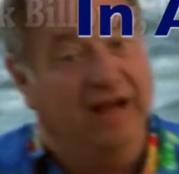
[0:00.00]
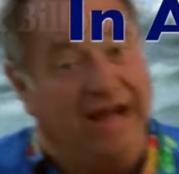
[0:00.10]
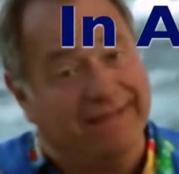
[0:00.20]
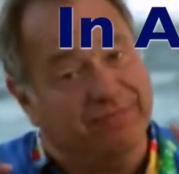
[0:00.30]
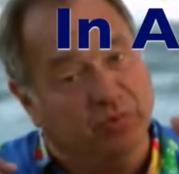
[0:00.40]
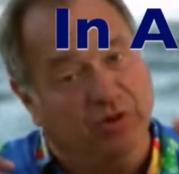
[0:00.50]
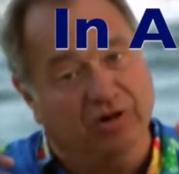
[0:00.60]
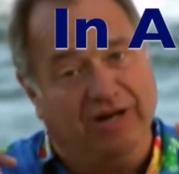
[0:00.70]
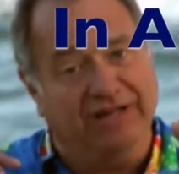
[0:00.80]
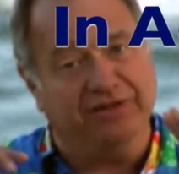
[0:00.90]
Hi,
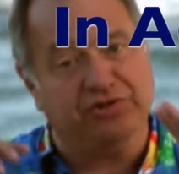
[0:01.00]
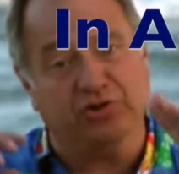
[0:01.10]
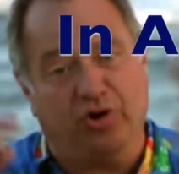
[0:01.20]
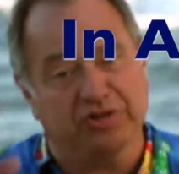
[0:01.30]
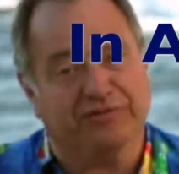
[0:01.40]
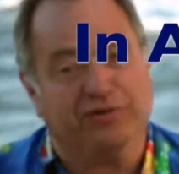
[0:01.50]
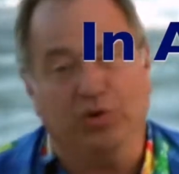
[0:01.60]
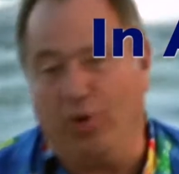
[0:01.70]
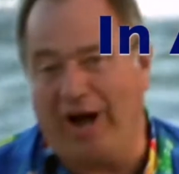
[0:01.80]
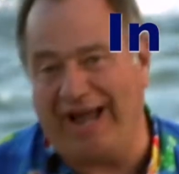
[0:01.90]
we're on the shores of
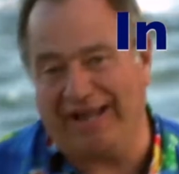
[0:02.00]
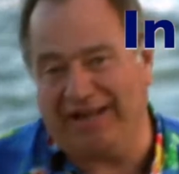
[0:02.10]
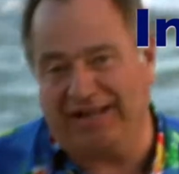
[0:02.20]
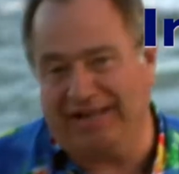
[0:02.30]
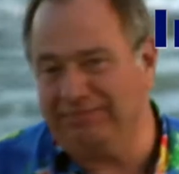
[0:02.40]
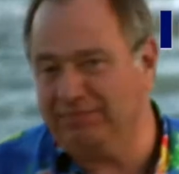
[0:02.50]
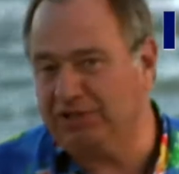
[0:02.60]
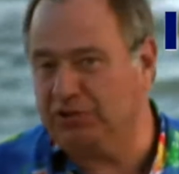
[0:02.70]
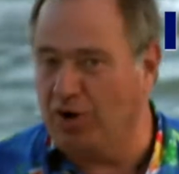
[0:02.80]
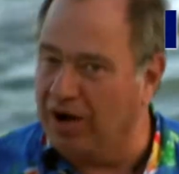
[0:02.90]
Kauai again
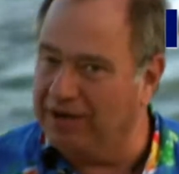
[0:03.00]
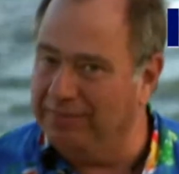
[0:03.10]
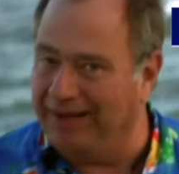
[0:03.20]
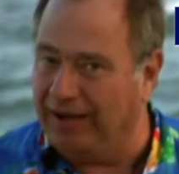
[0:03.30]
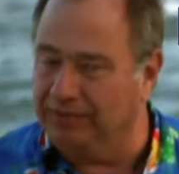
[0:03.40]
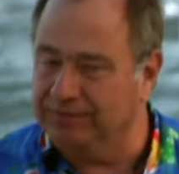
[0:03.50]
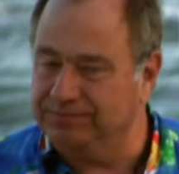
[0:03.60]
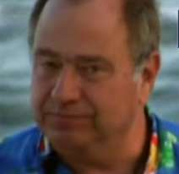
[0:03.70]
to talk about